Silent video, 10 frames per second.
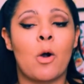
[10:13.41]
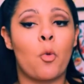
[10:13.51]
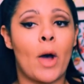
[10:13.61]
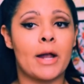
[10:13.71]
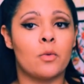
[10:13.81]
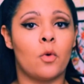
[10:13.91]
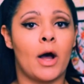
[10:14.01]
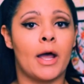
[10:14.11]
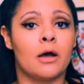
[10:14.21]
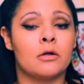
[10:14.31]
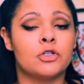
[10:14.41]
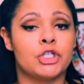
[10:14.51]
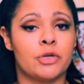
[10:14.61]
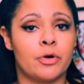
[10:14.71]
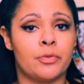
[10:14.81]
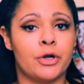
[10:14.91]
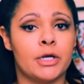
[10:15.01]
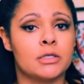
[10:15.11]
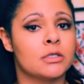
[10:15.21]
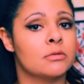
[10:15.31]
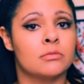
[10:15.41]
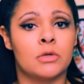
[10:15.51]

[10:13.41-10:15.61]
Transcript: Wet n Wild Shimmer Bricks,